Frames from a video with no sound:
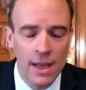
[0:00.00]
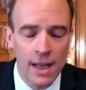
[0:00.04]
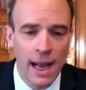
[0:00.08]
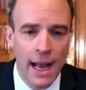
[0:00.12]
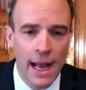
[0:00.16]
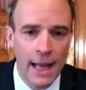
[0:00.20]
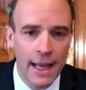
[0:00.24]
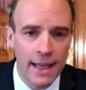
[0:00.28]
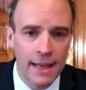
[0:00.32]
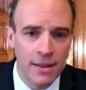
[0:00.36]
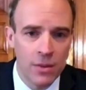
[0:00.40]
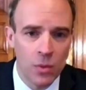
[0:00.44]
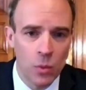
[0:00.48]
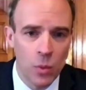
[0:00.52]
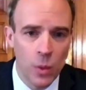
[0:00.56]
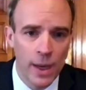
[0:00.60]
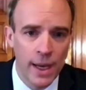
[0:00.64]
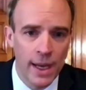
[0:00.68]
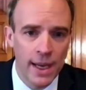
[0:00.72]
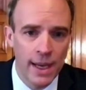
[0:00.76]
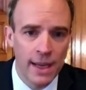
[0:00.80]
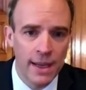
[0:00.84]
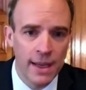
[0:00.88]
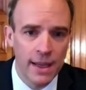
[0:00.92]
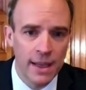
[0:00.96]
And
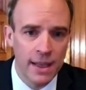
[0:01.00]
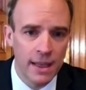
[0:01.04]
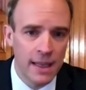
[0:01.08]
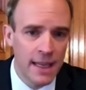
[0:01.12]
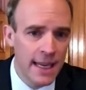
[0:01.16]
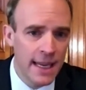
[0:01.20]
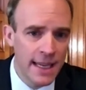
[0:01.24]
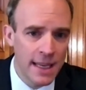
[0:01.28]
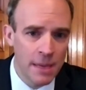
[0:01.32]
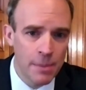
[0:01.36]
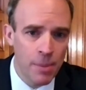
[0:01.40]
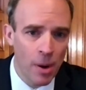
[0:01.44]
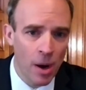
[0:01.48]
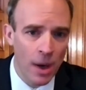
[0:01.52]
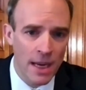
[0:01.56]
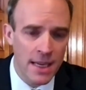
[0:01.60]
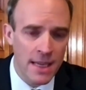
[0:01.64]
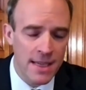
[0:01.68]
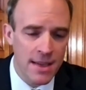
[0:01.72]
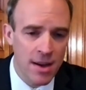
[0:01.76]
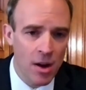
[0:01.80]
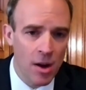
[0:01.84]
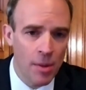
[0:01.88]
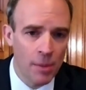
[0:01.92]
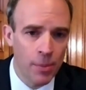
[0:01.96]
we're leading by
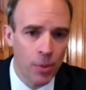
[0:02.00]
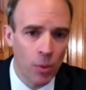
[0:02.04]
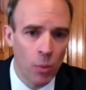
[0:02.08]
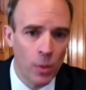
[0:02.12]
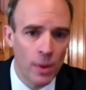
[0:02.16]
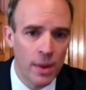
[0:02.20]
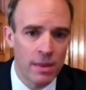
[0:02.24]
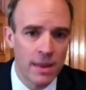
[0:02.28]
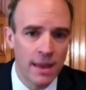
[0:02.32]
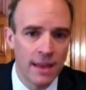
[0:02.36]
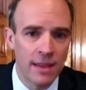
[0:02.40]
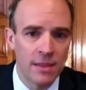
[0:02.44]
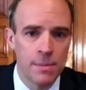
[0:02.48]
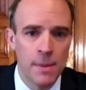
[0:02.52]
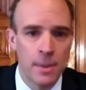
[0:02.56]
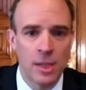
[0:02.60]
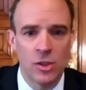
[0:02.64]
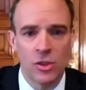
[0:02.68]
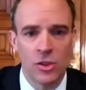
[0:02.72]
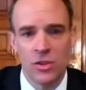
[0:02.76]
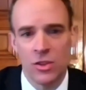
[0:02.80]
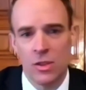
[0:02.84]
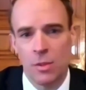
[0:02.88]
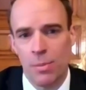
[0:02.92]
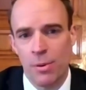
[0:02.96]
example with these
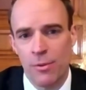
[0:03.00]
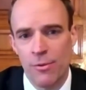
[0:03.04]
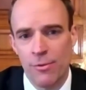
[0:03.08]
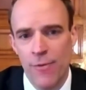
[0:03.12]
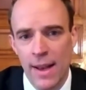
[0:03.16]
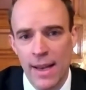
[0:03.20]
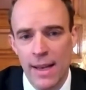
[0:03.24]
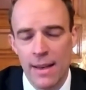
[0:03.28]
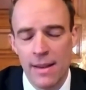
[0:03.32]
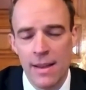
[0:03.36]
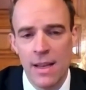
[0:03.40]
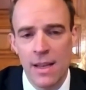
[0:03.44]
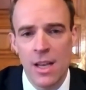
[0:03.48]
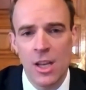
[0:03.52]
measures to prevent